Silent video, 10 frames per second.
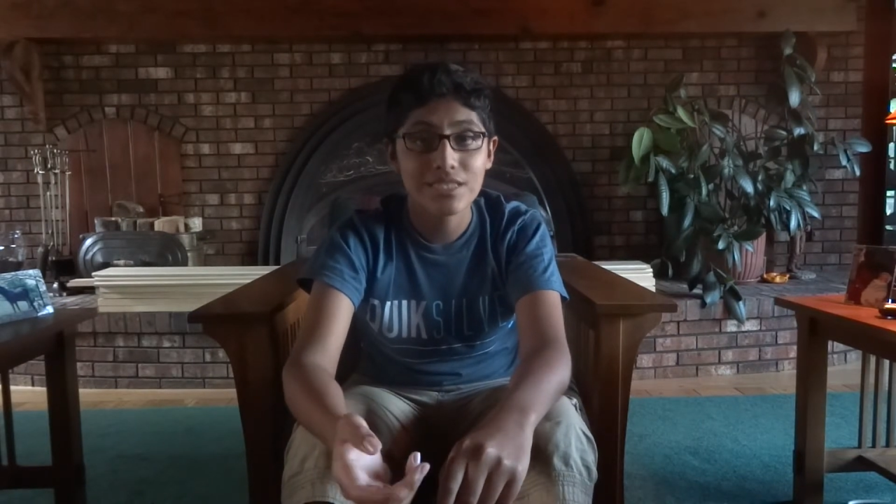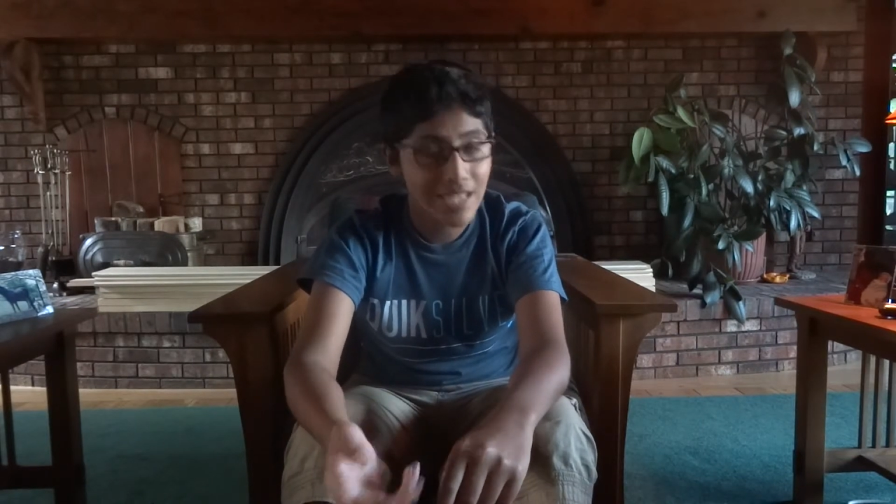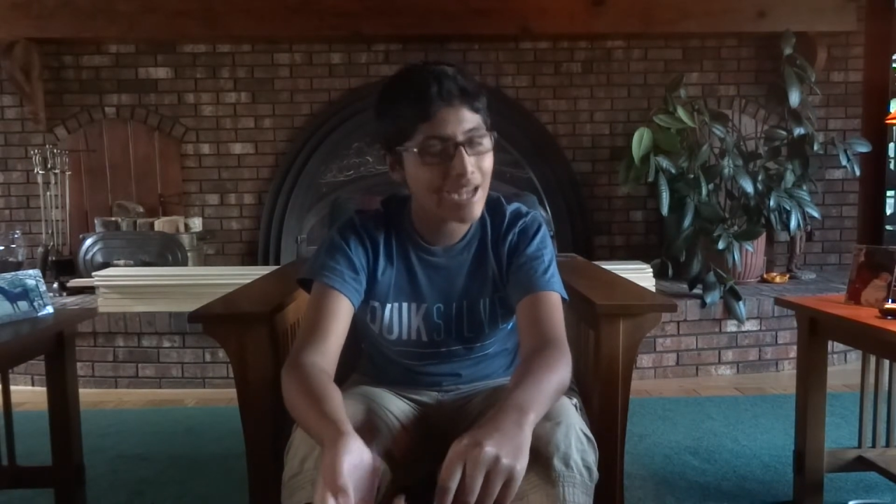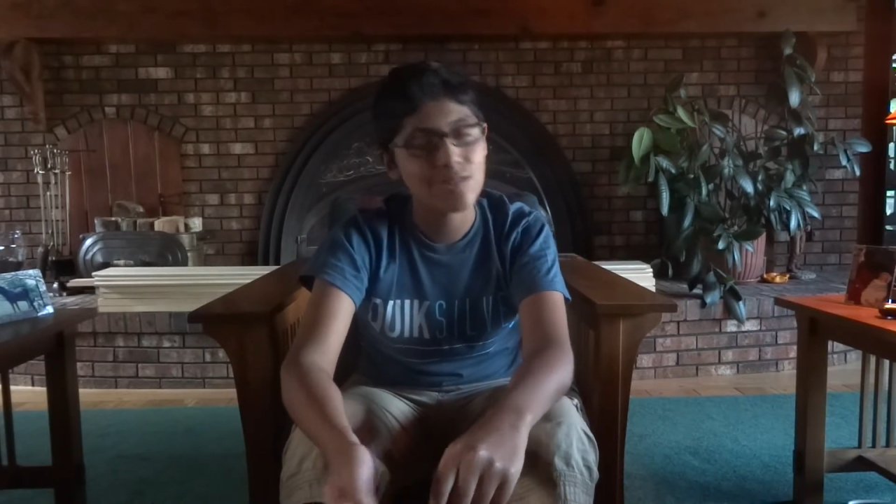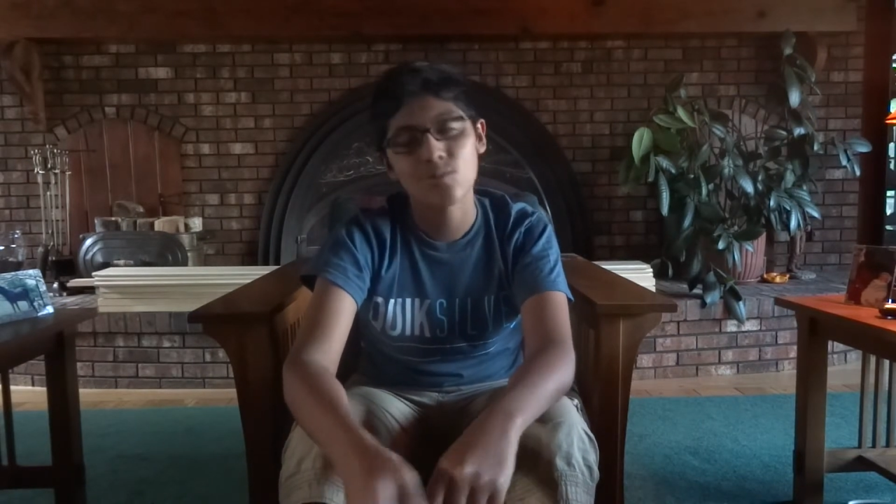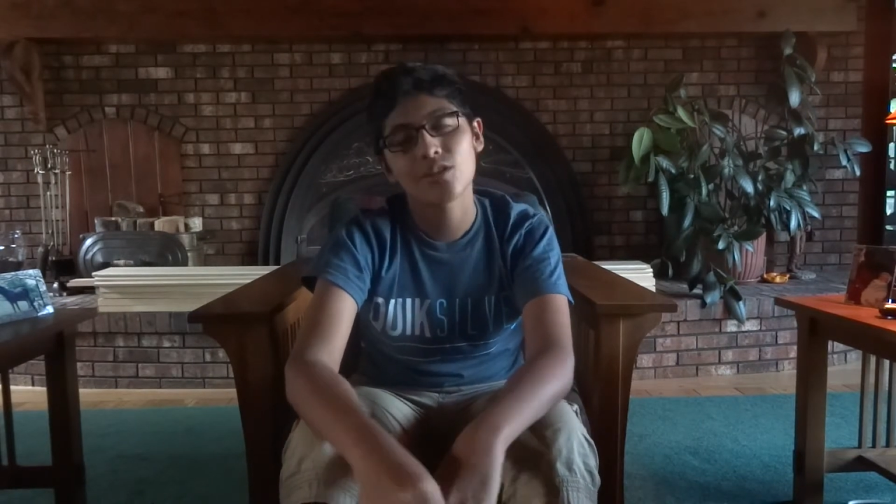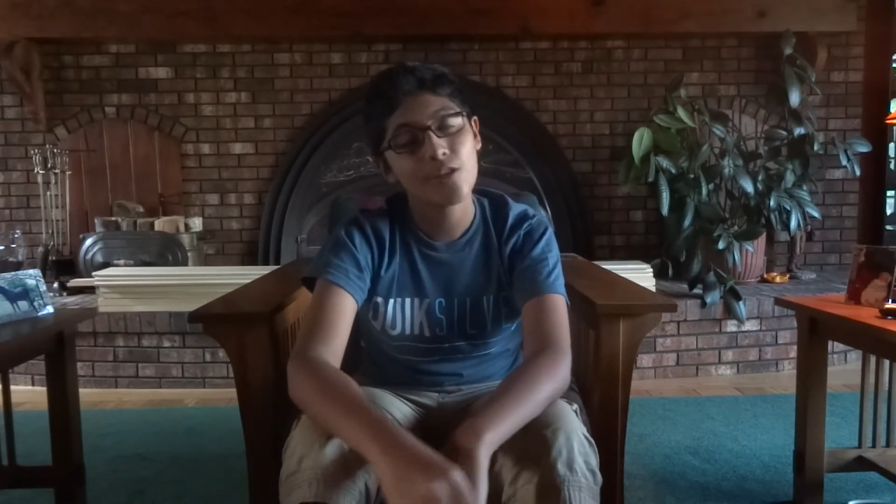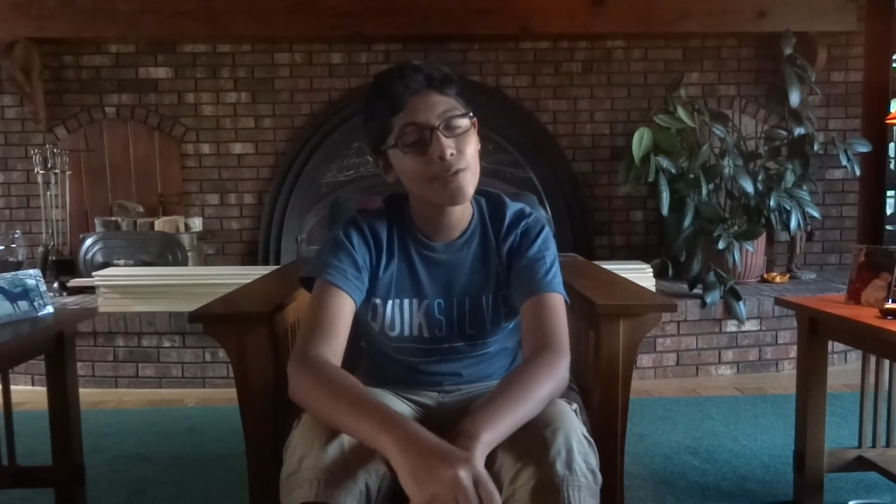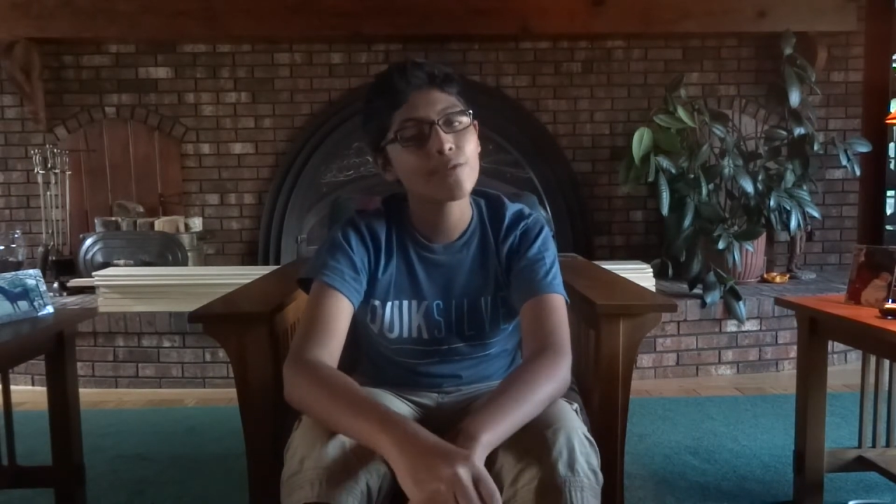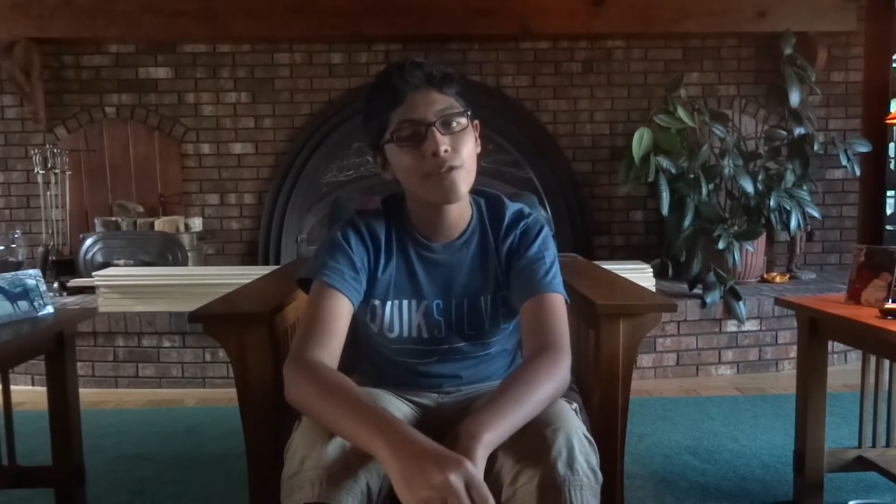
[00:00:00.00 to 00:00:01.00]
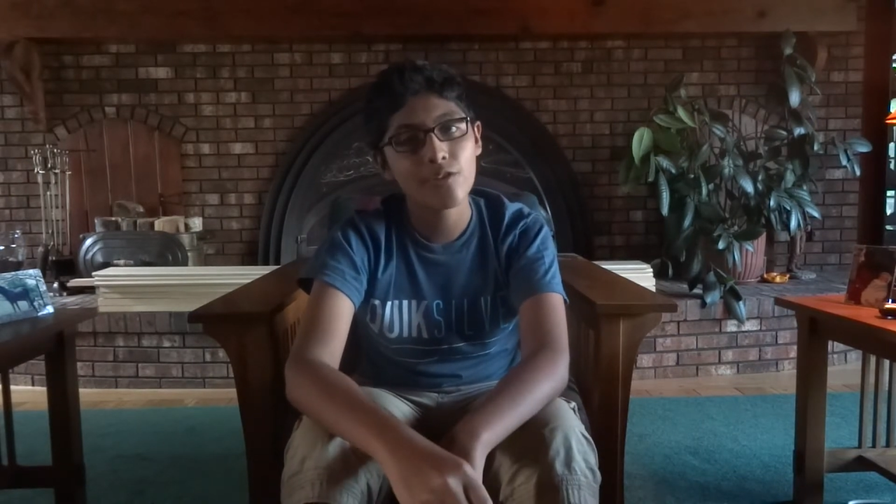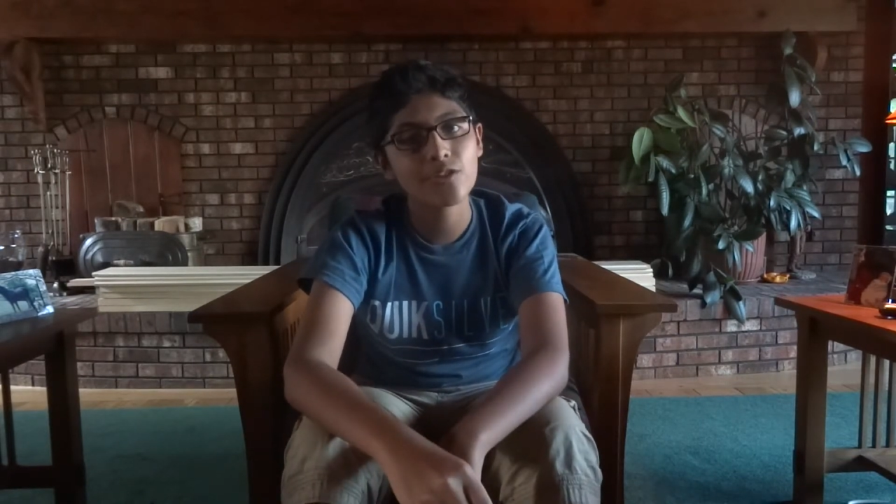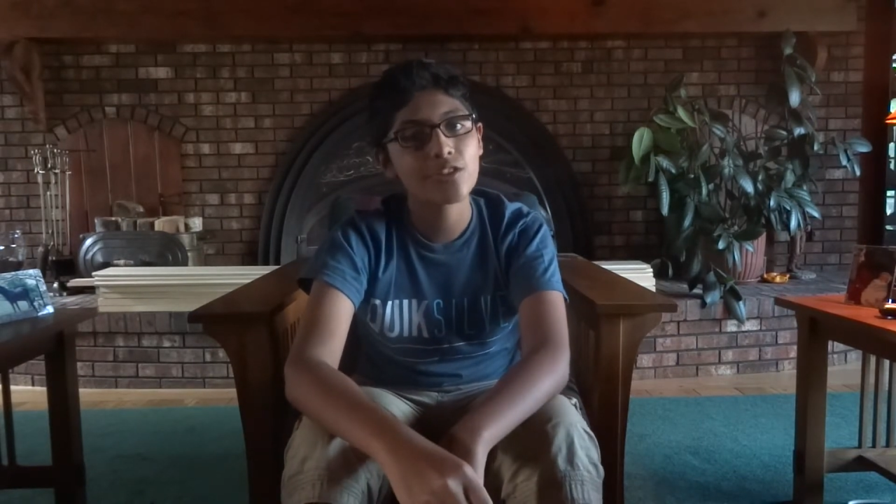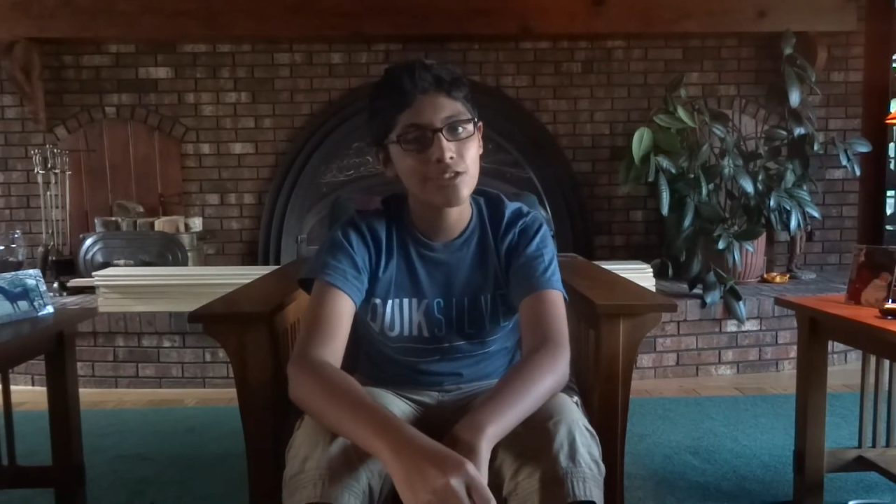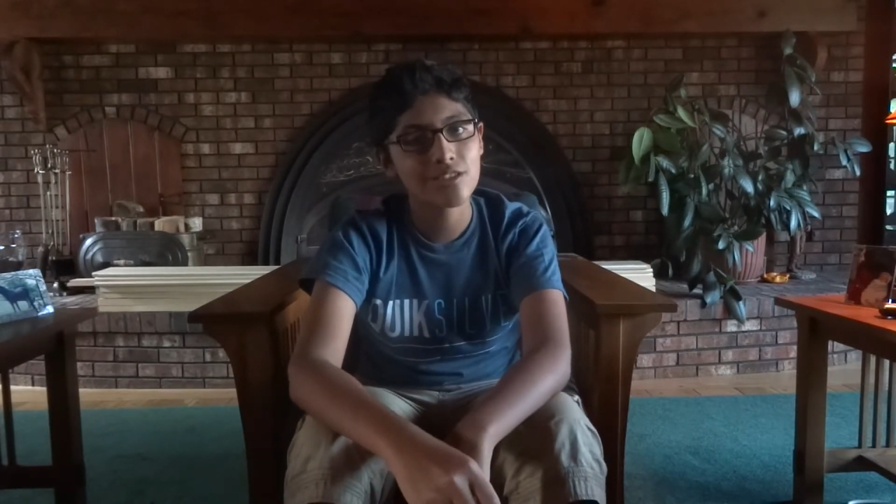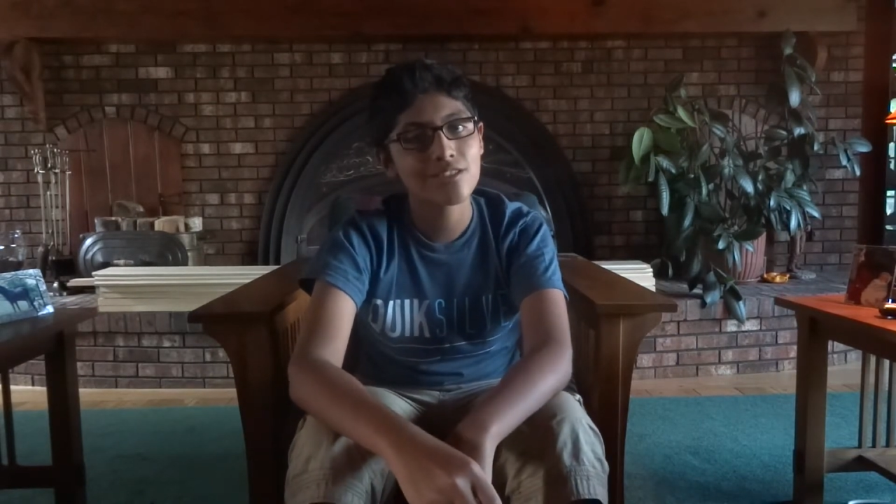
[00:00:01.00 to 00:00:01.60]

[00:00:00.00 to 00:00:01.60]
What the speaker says: that is what a loving father does.